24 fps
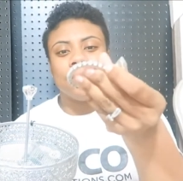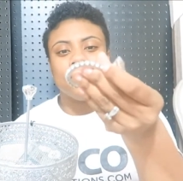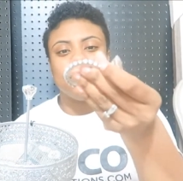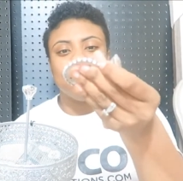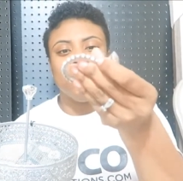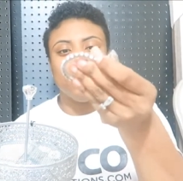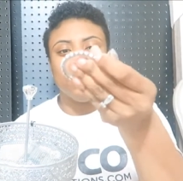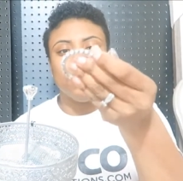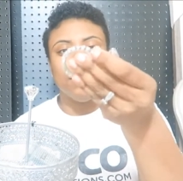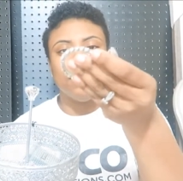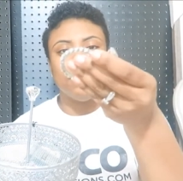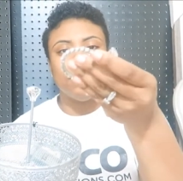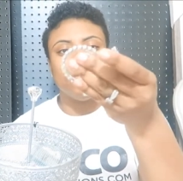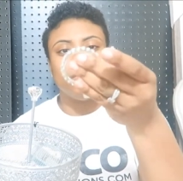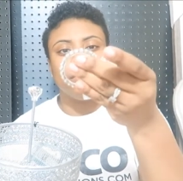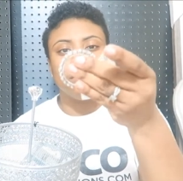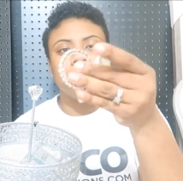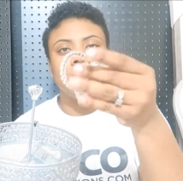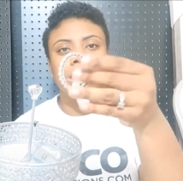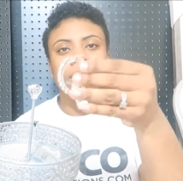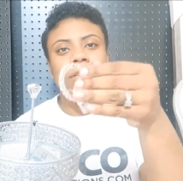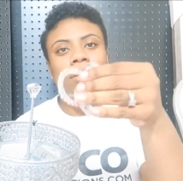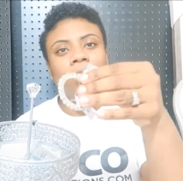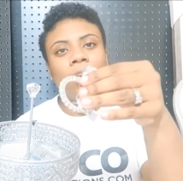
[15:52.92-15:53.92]
as well
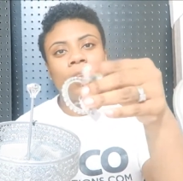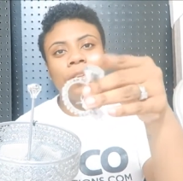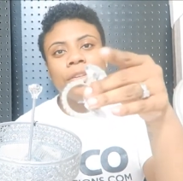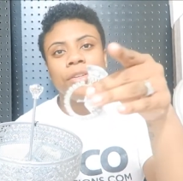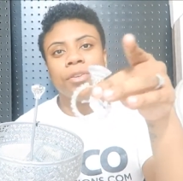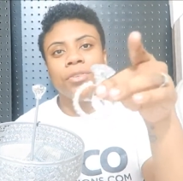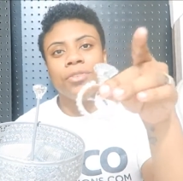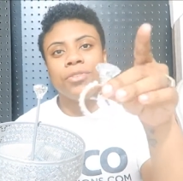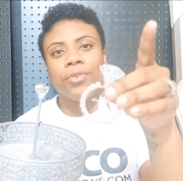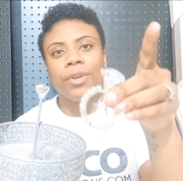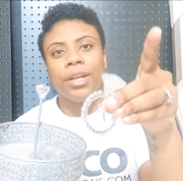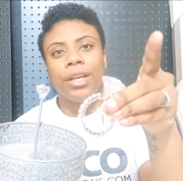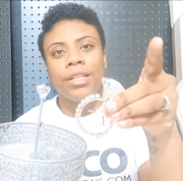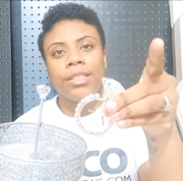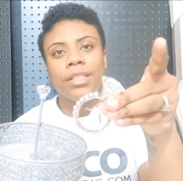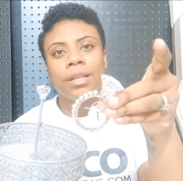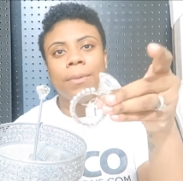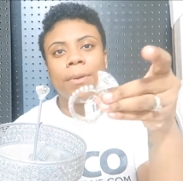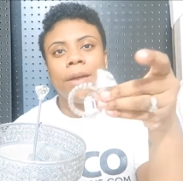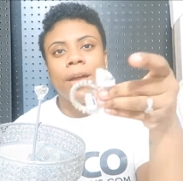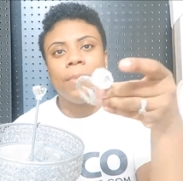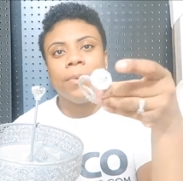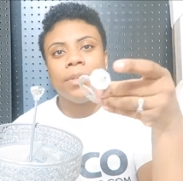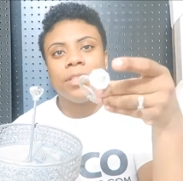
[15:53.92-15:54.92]
you know little trinkets
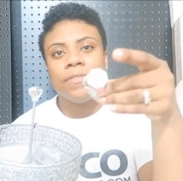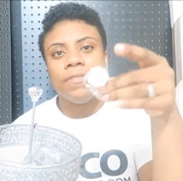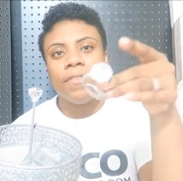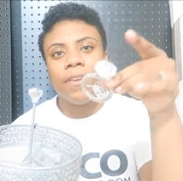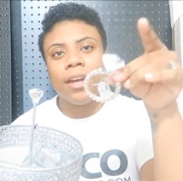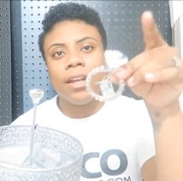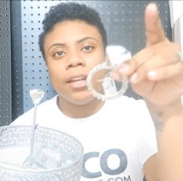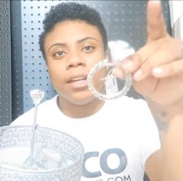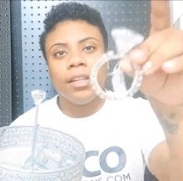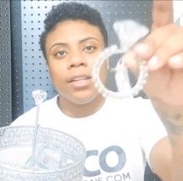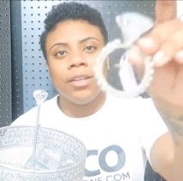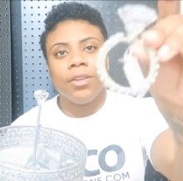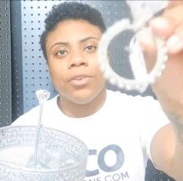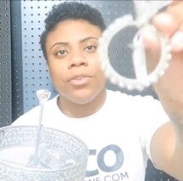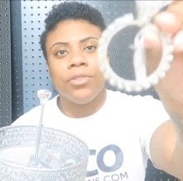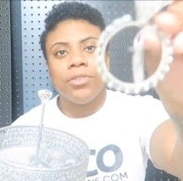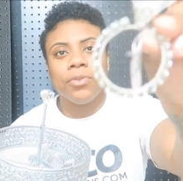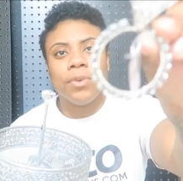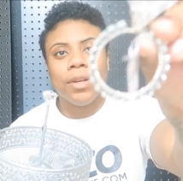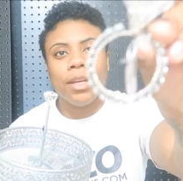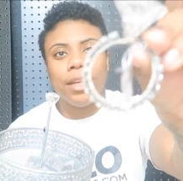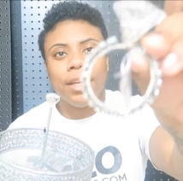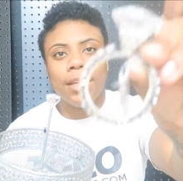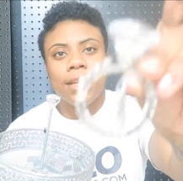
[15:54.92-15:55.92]
i'm always finding little
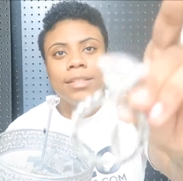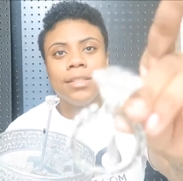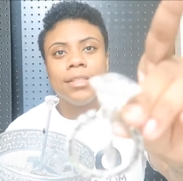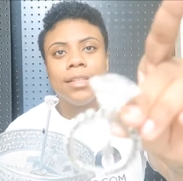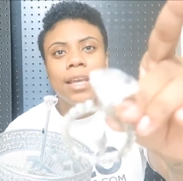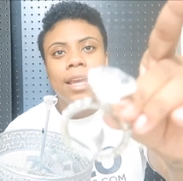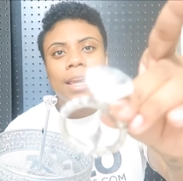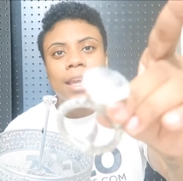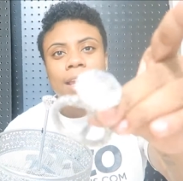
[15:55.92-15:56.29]
trinkets